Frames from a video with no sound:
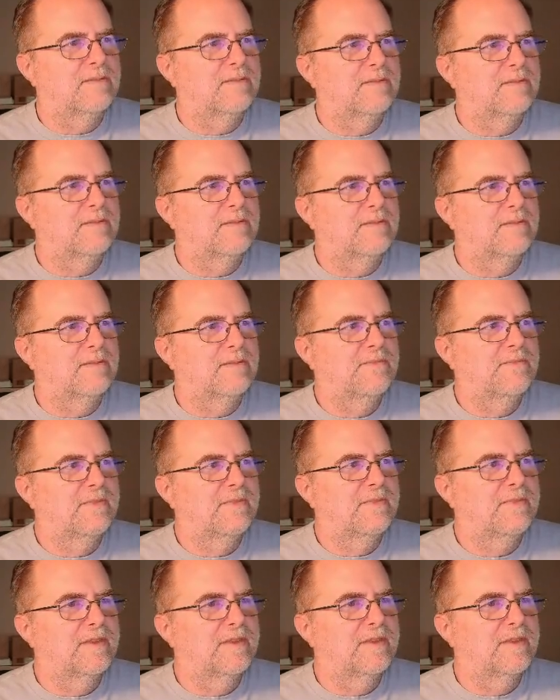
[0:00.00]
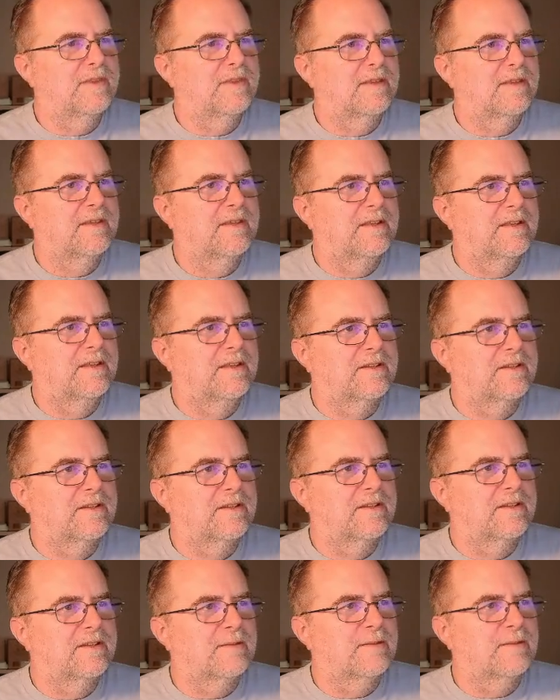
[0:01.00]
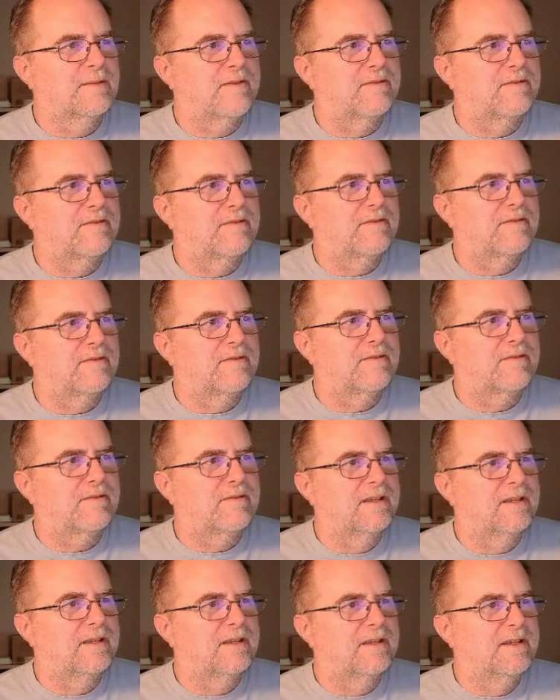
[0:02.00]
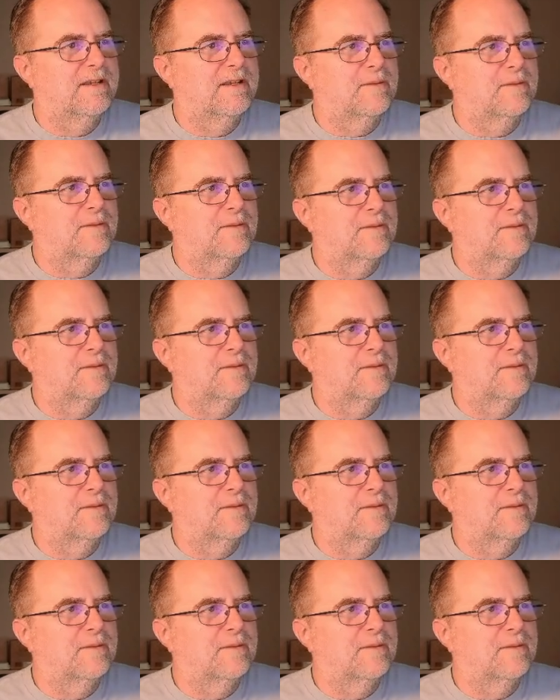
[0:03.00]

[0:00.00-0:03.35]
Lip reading: Boy, the turning is excellent in Jupiter's gravity.